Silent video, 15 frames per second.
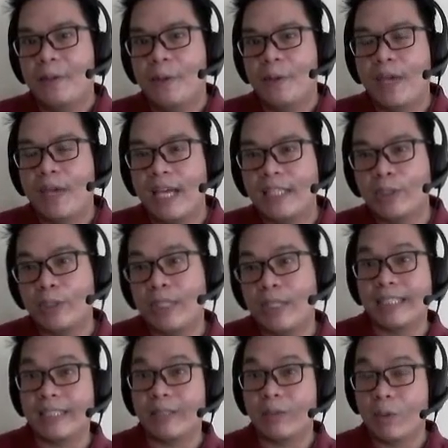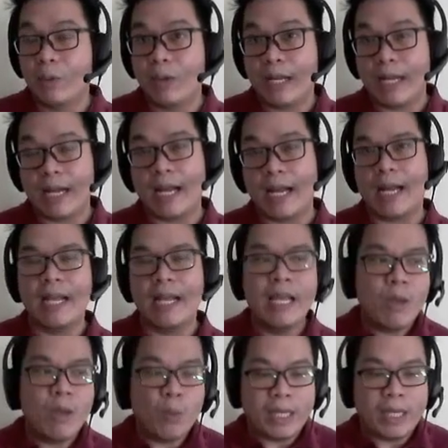Okay, so that's
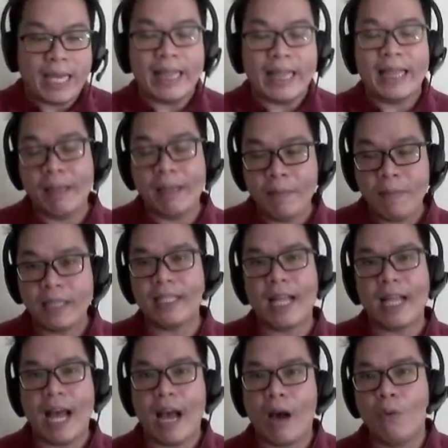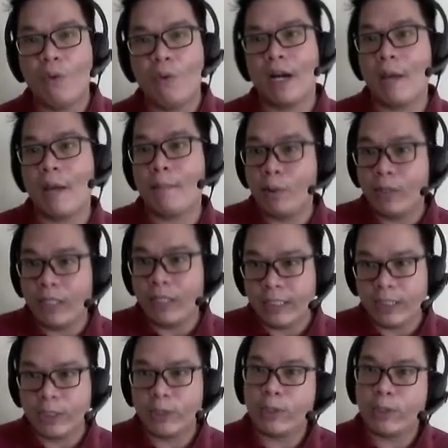we can limit our
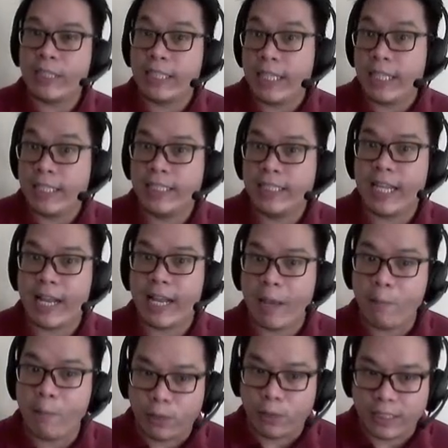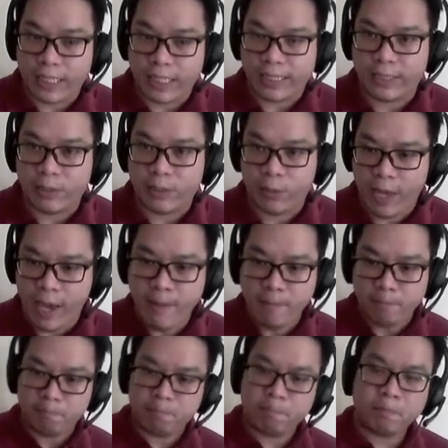hypothesis to statistical hypothesis. Okay.
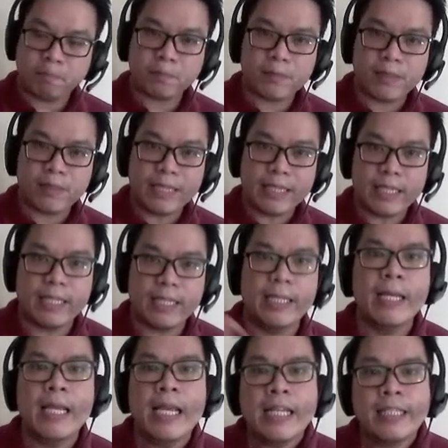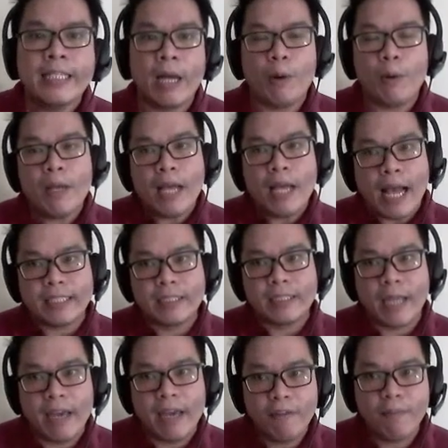Now, as
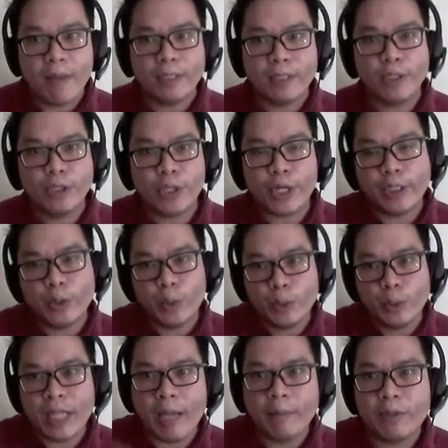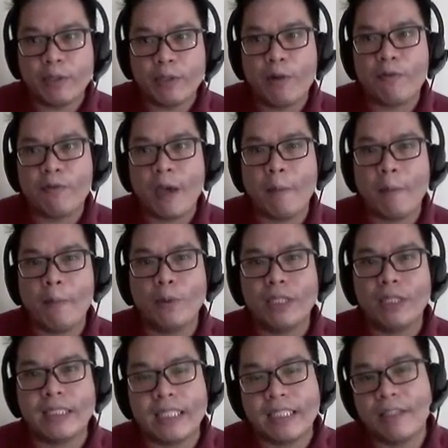I have mentioned, there are 2 types of
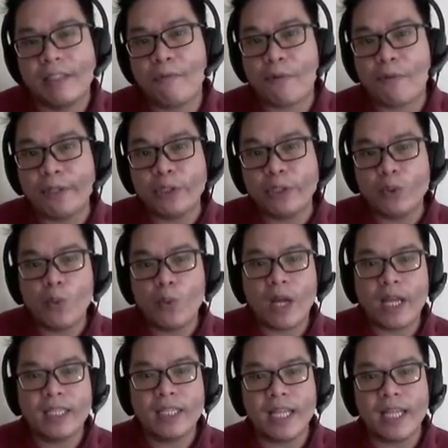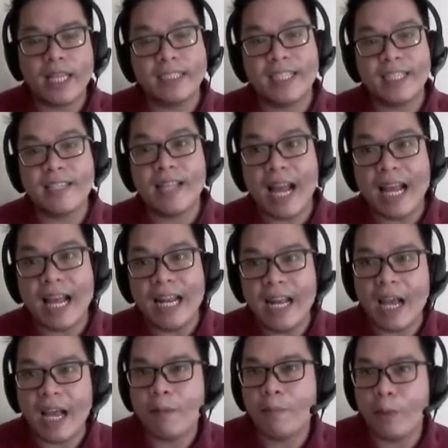hypothesis. The first one is the null
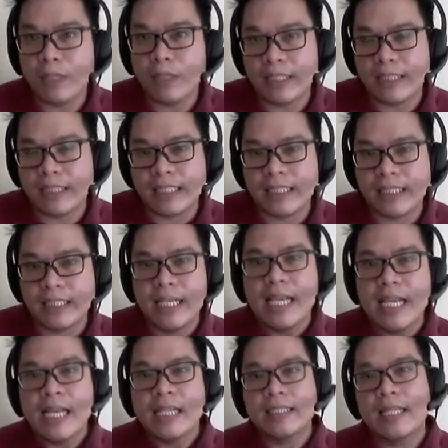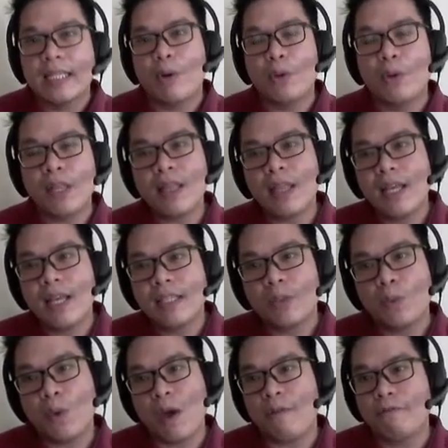hypothesis. The only thing
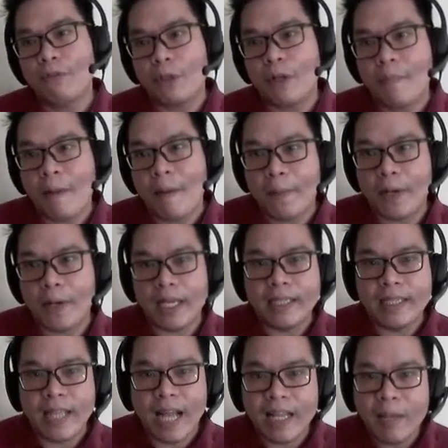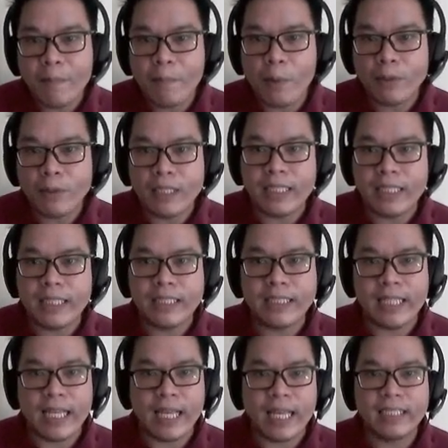that we have to remember in null
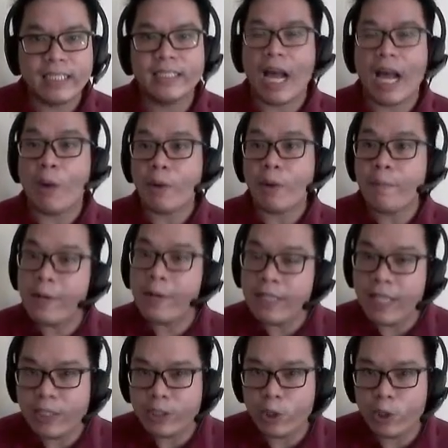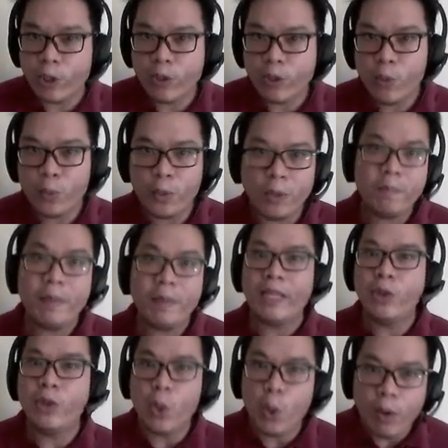hypothesis is our prediction will be
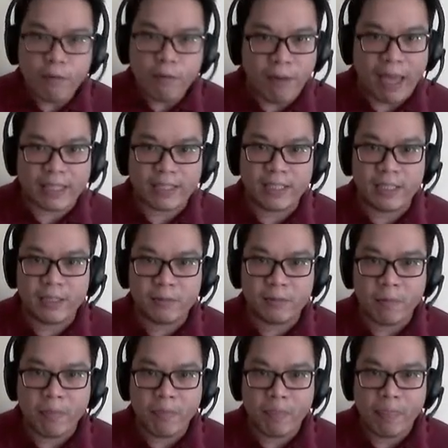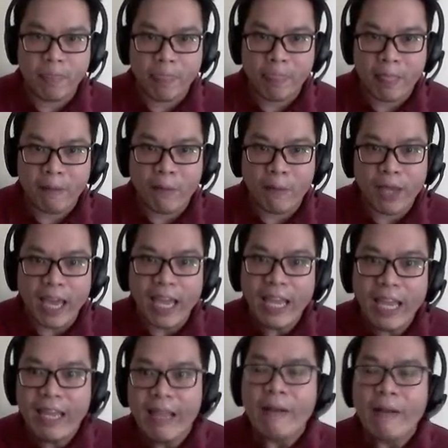no effect.
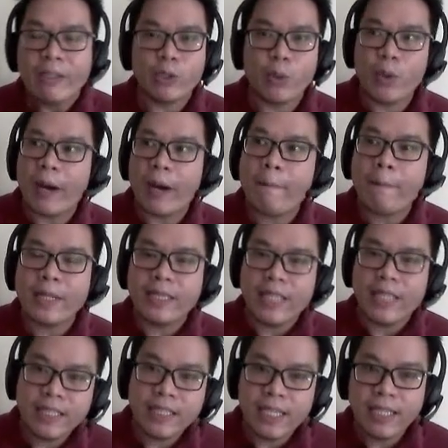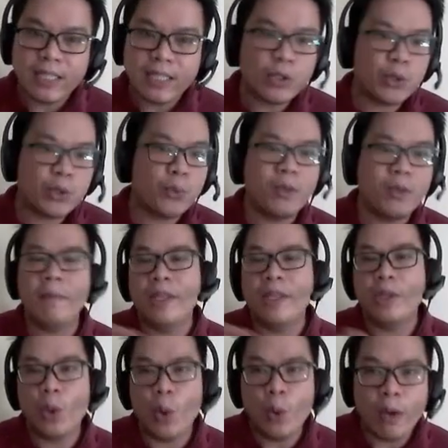Okay, so we are predicting that there will be
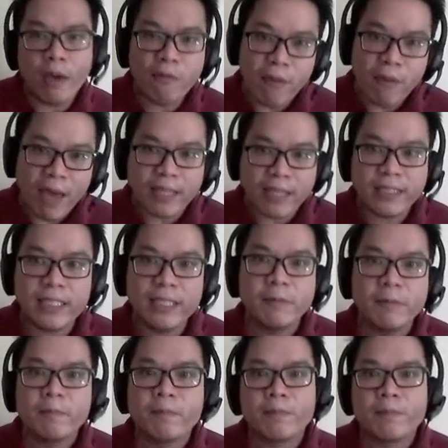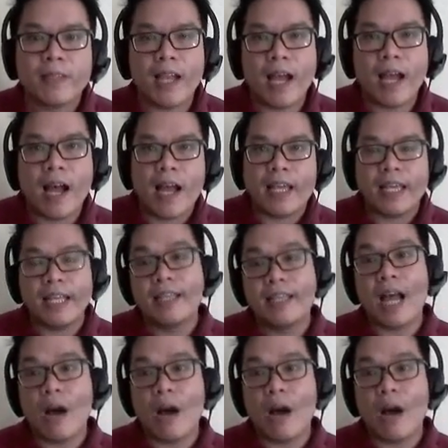no effect in